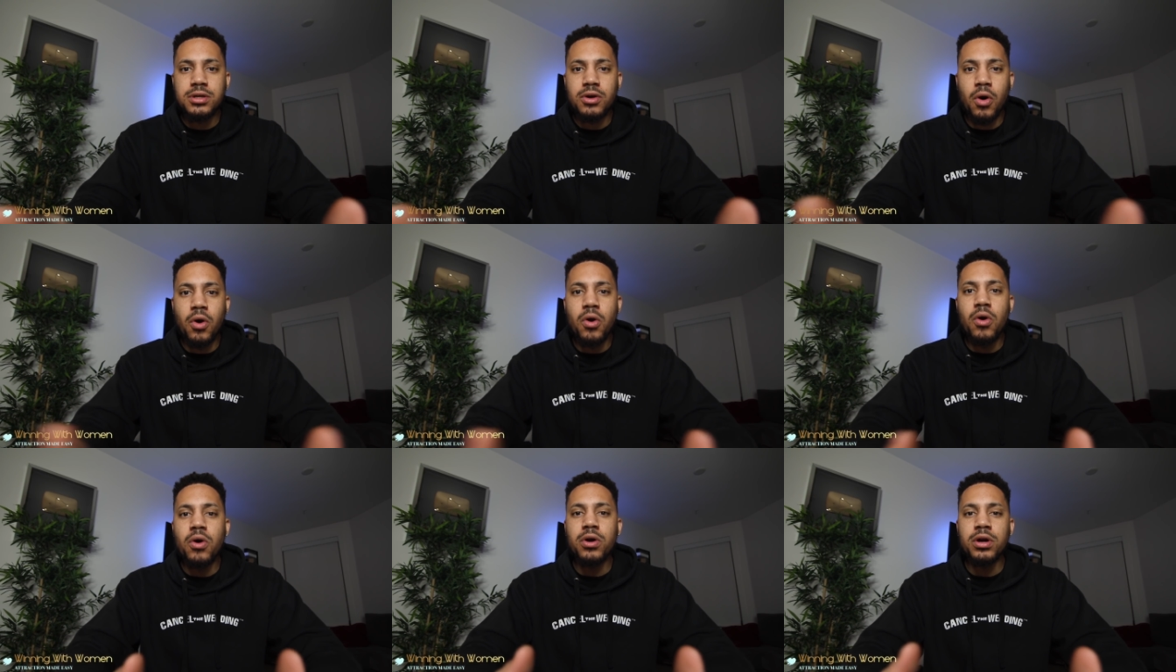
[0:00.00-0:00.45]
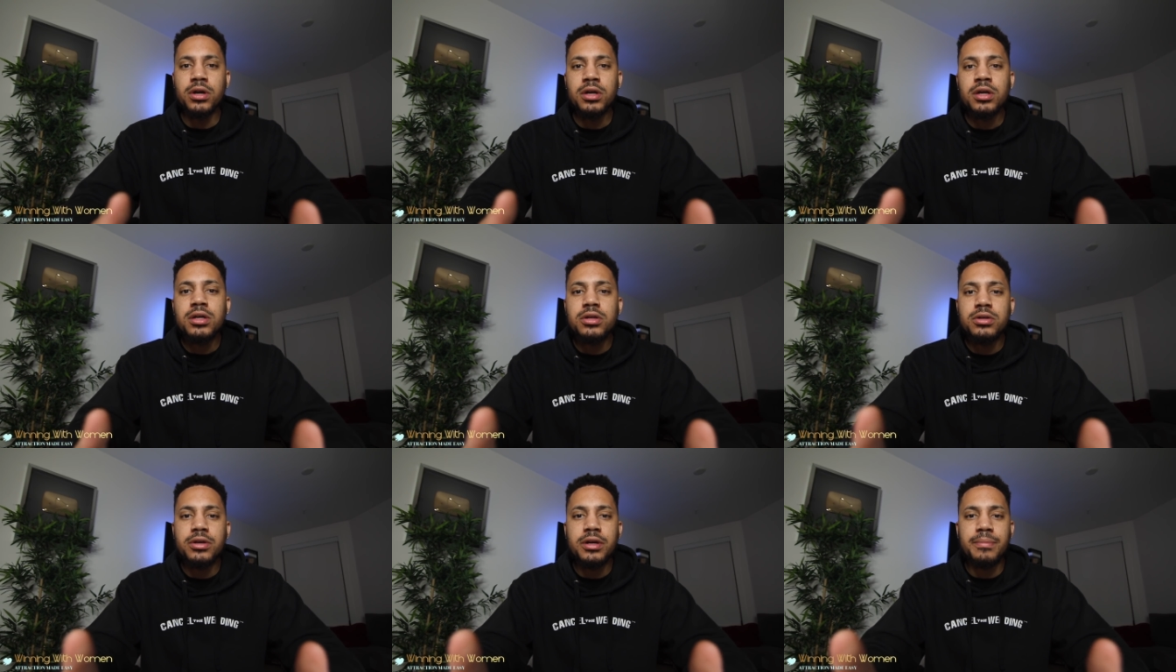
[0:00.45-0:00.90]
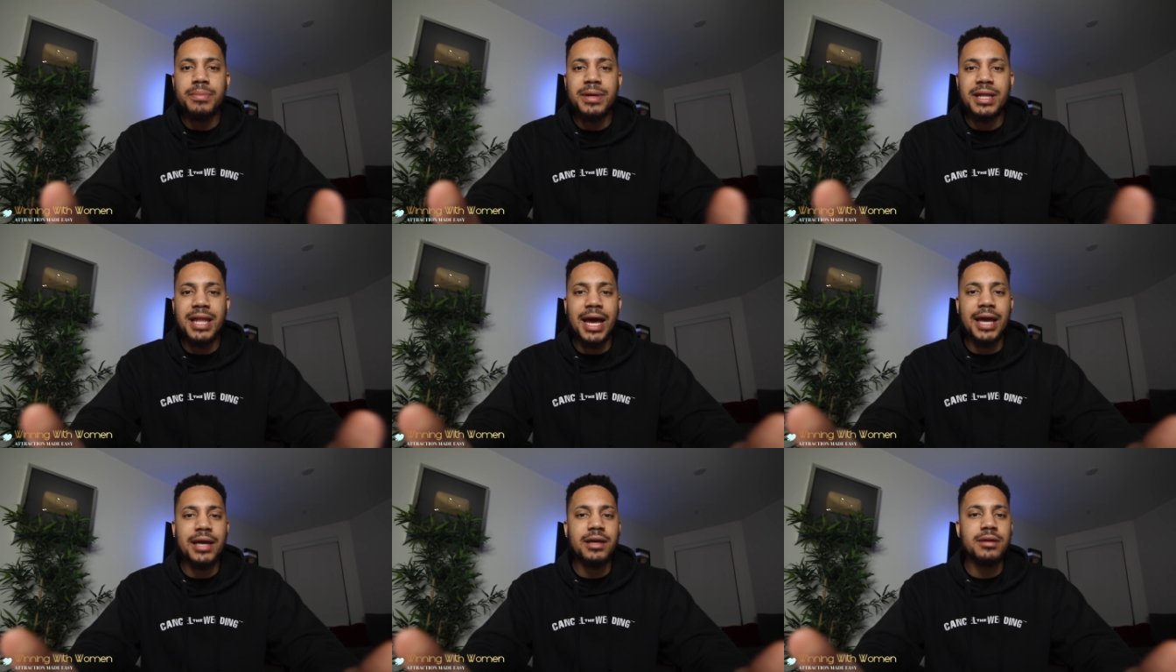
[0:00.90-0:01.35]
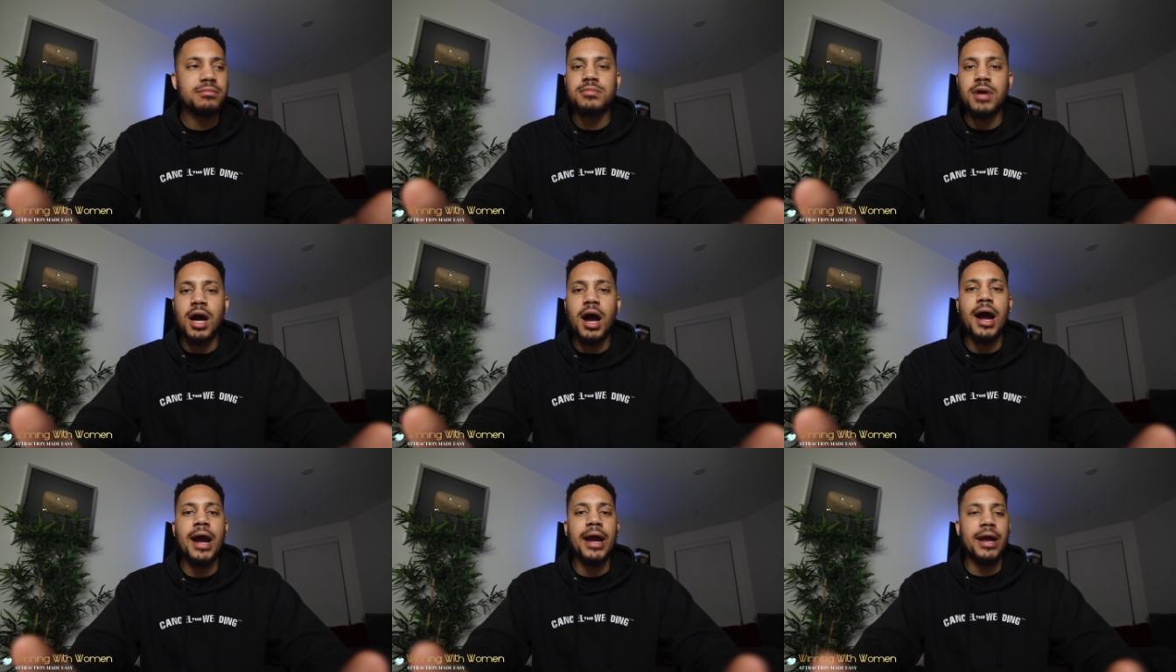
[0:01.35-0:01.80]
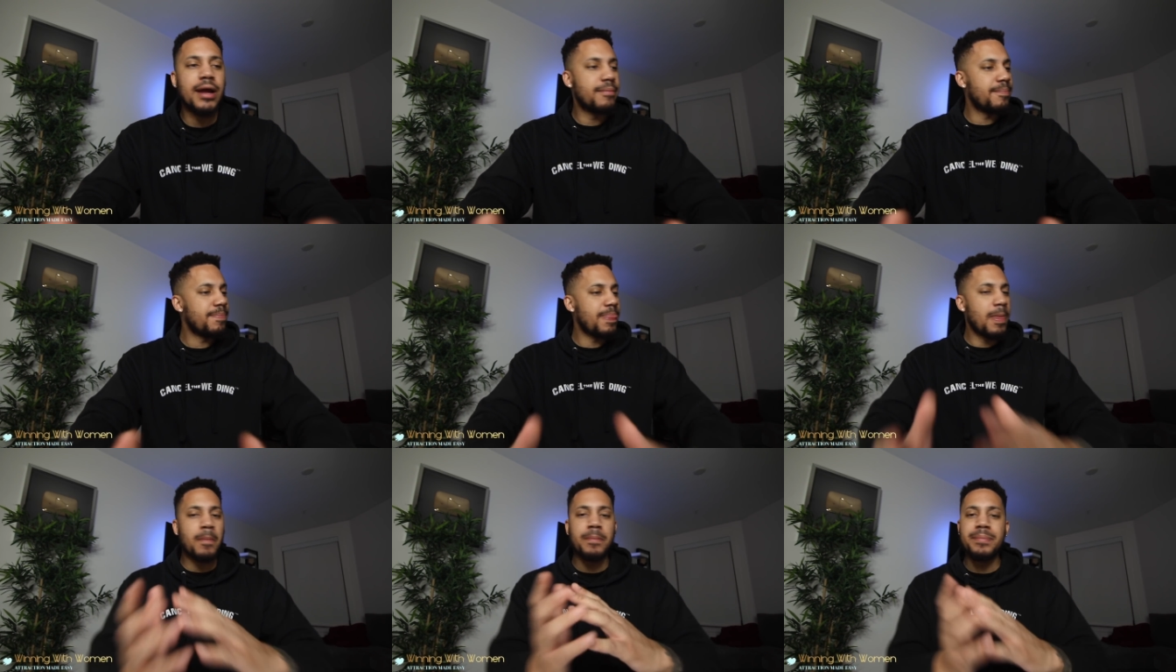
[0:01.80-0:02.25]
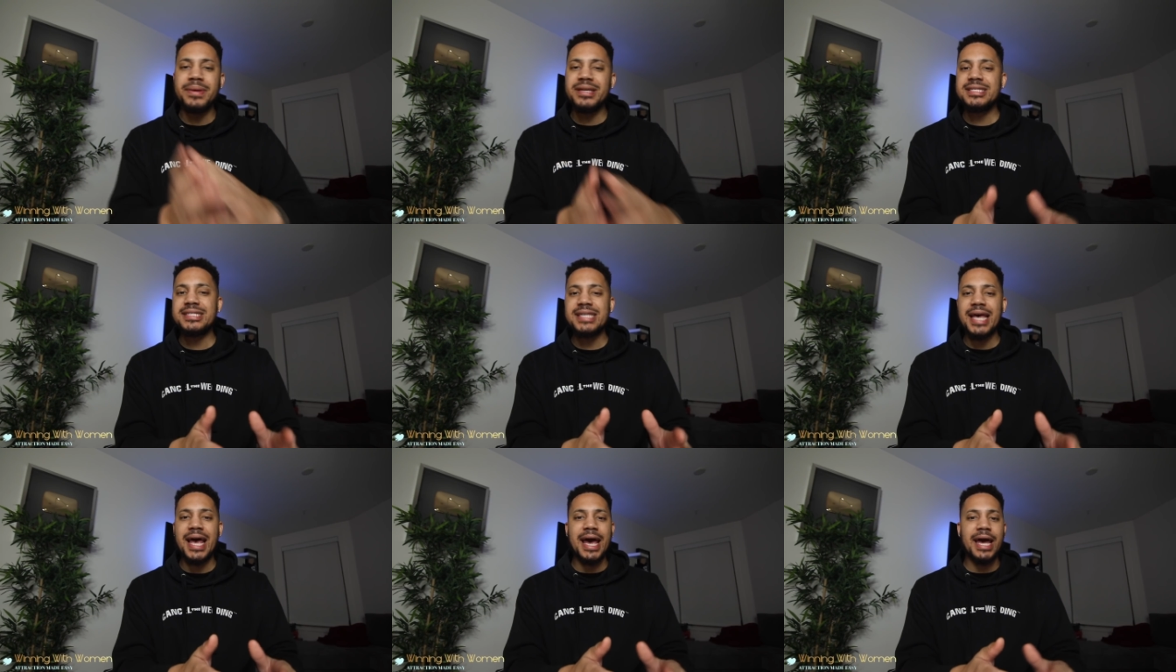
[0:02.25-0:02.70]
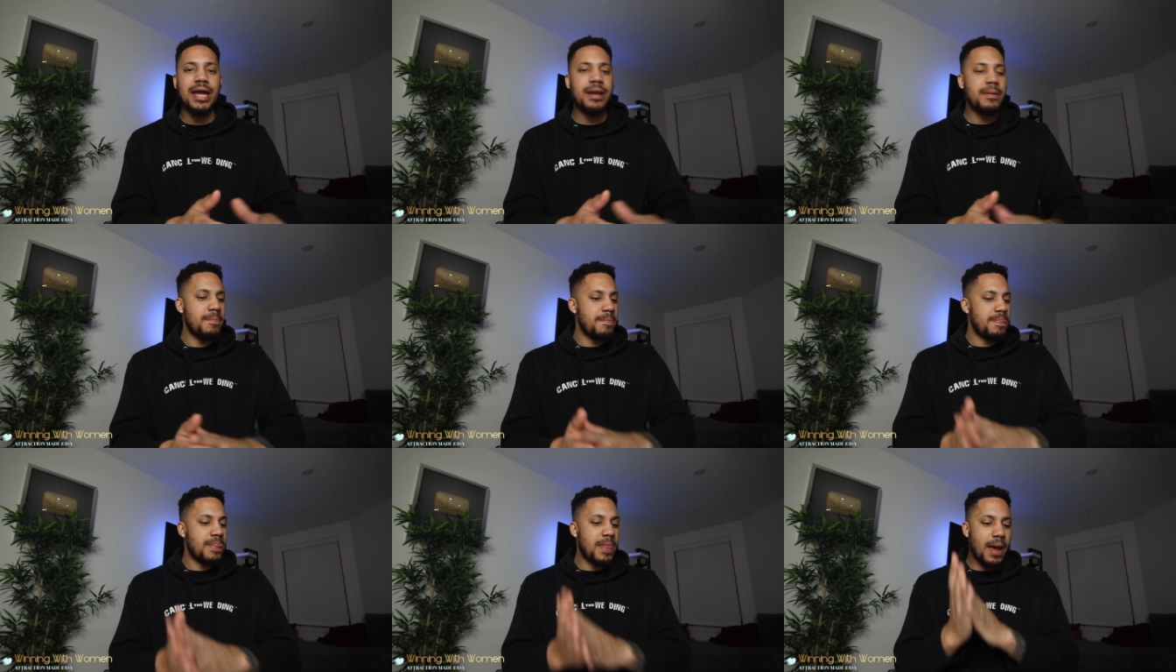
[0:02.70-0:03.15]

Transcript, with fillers: or you could be like, all right, I'm gonna be sad.